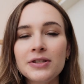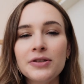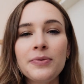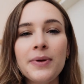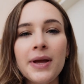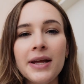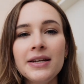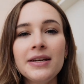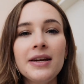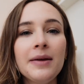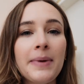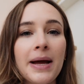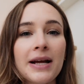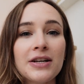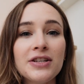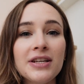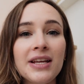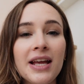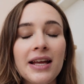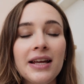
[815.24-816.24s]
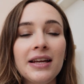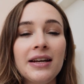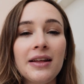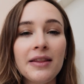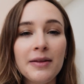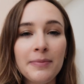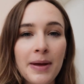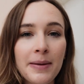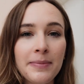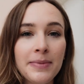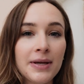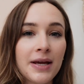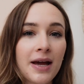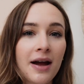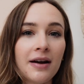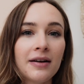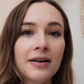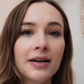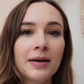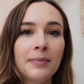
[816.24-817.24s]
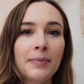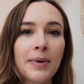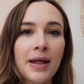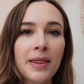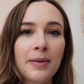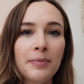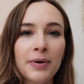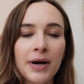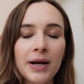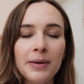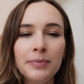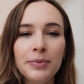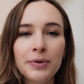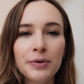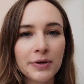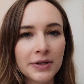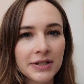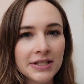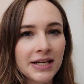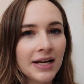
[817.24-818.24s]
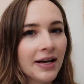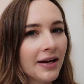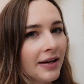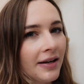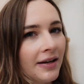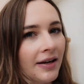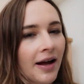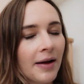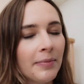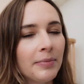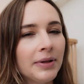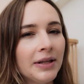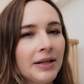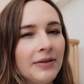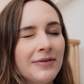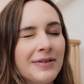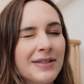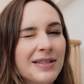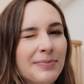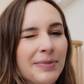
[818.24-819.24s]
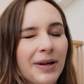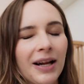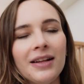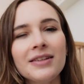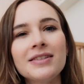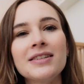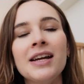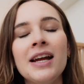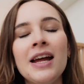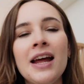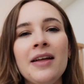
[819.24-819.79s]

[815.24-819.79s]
So we ended up actually getting another baby carrier by the brand Portia, I believe it's pronounced.